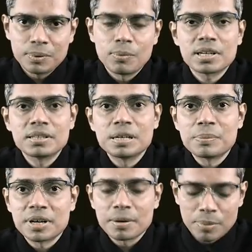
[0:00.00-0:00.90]
What are the
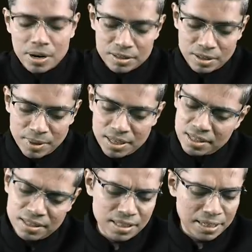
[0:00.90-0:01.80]
different parts of a
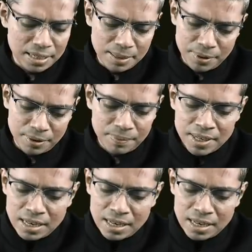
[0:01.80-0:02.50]
single nephron?